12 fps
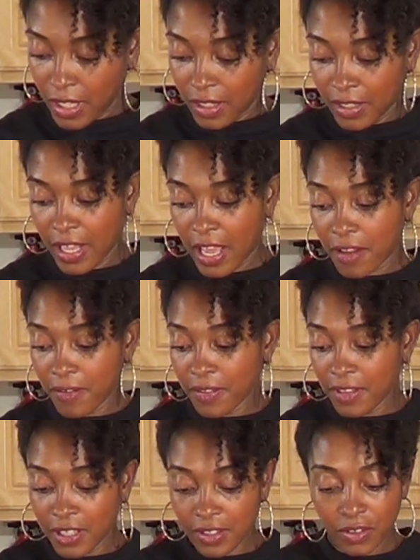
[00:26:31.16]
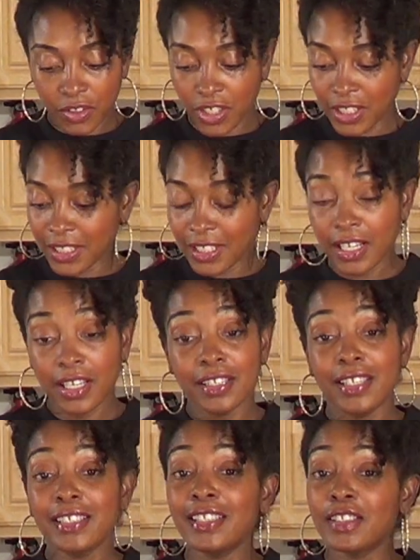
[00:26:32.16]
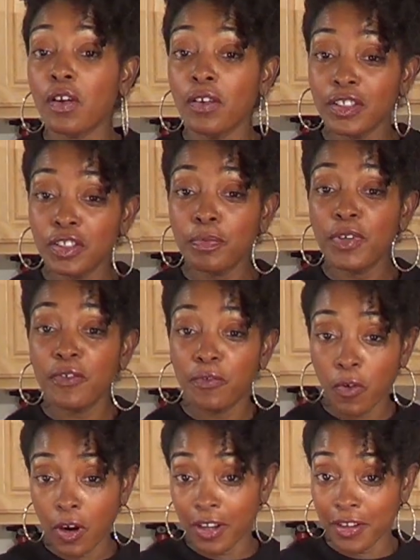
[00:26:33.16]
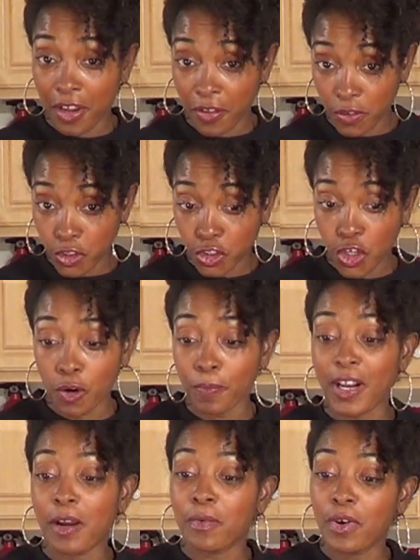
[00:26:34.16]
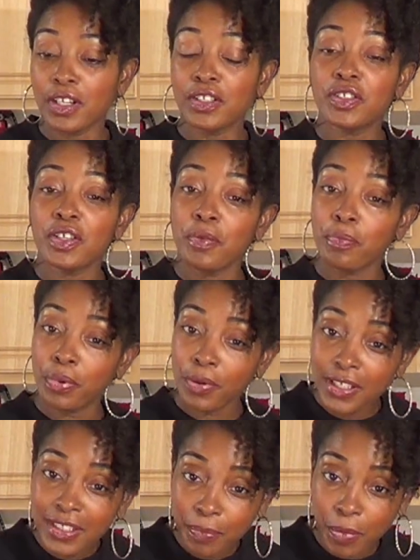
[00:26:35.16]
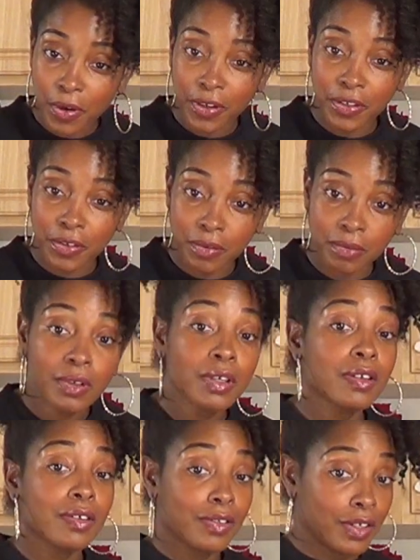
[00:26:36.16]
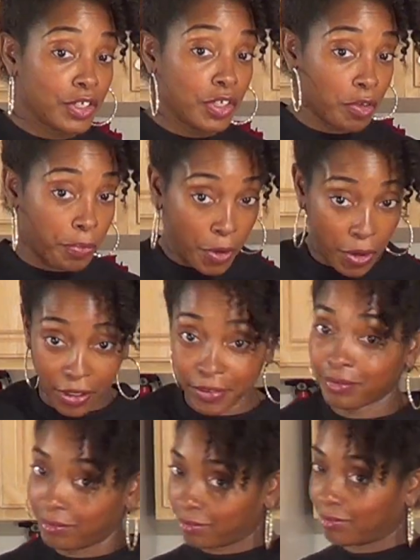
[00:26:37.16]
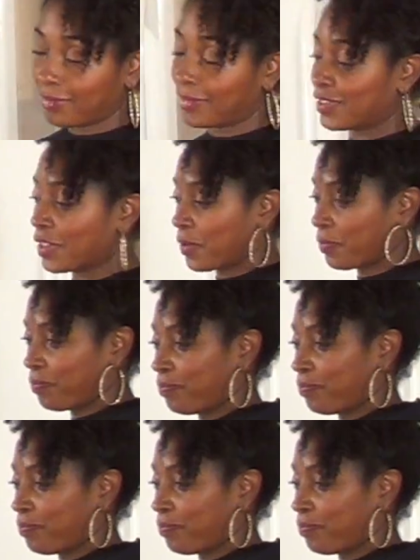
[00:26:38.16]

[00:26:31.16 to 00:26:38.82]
Now, these are just this is going to be for another show, but I wanted to impress upon you the dinner part. So.